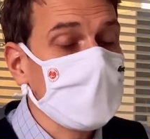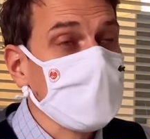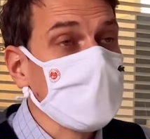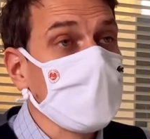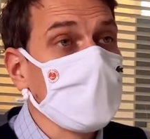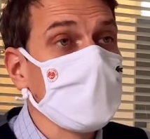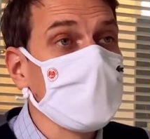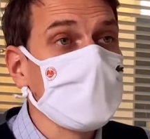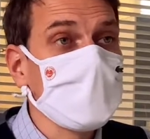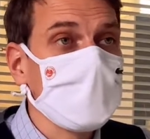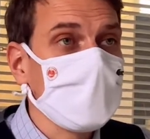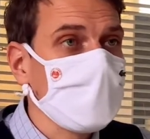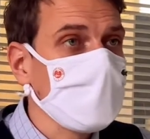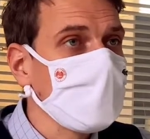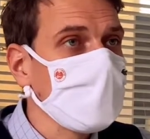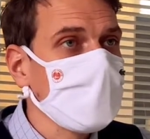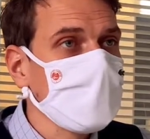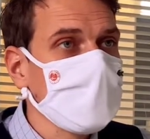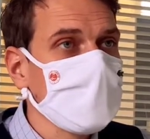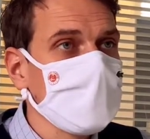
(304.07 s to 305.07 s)
is realistic for
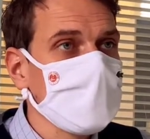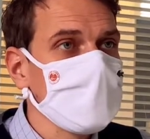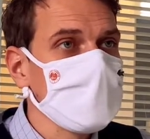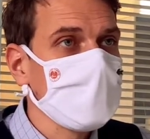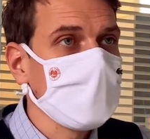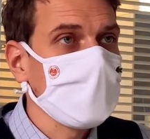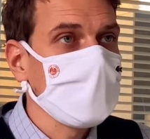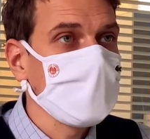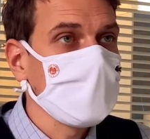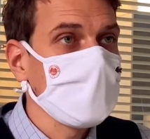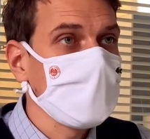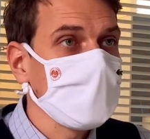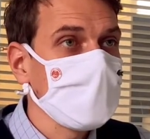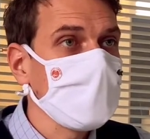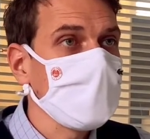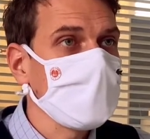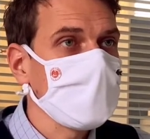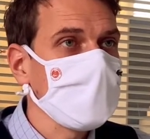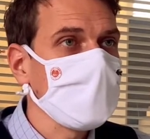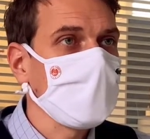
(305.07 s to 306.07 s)
you to achieve in a
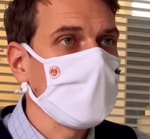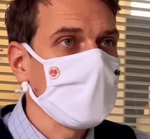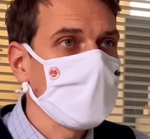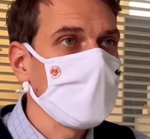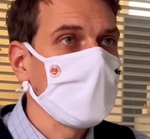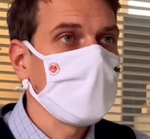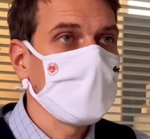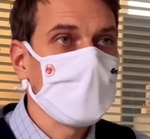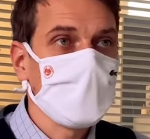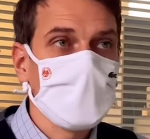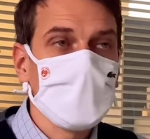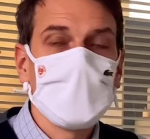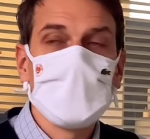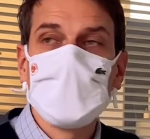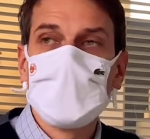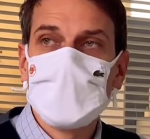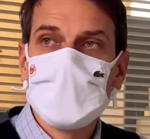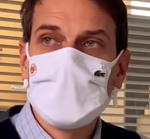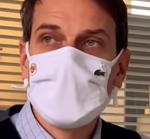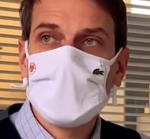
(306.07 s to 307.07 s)
certain timeline,
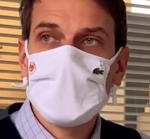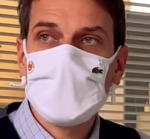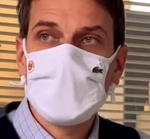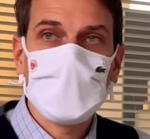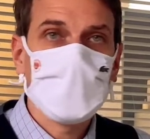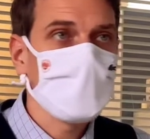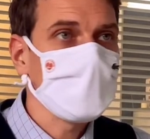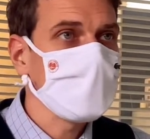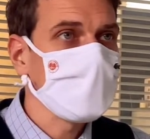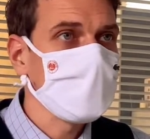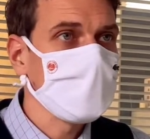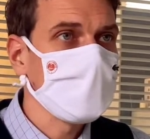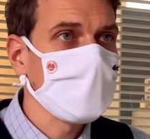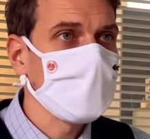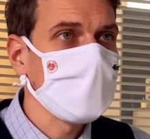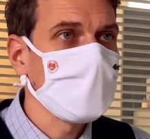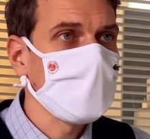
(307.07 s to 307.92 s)
the time you have to.